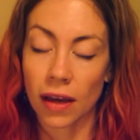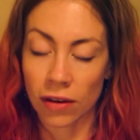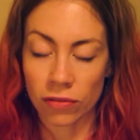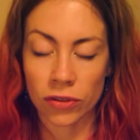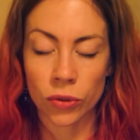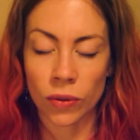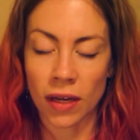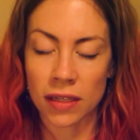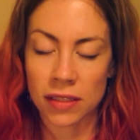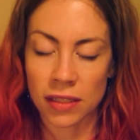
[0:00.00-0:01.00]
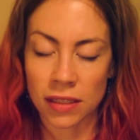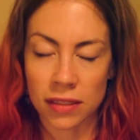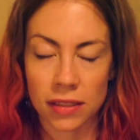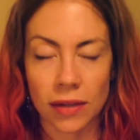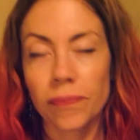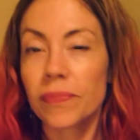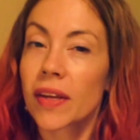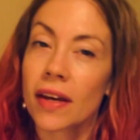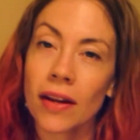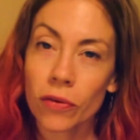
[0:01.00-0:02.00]
and visualize this,
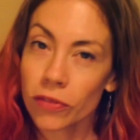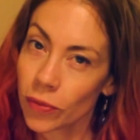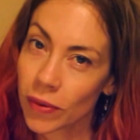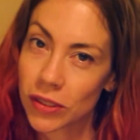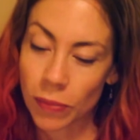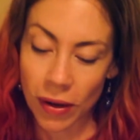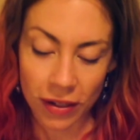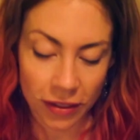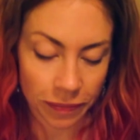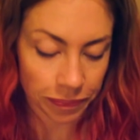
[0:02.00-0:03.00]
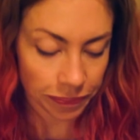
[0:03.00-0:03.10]
and I will feel much better.